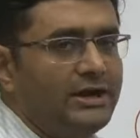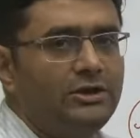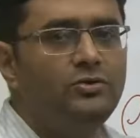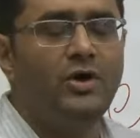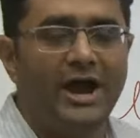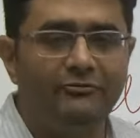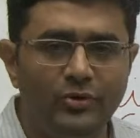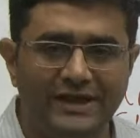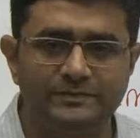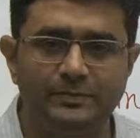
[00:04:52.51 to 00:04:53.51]
You have to
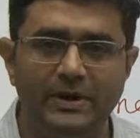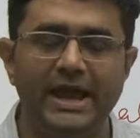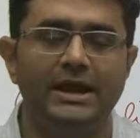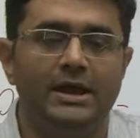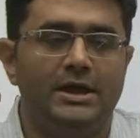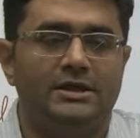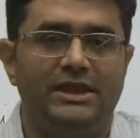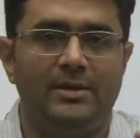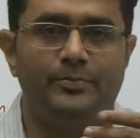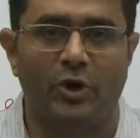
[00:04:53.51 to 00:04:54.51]
explain the
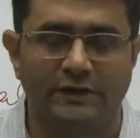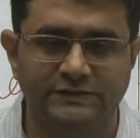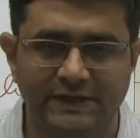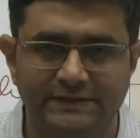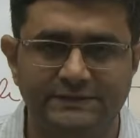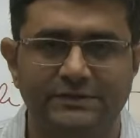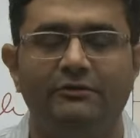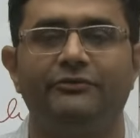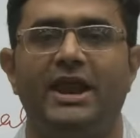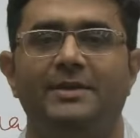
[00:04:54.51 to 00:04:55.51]
process
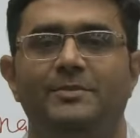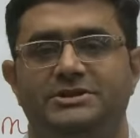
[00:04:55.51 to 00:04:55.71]
of climate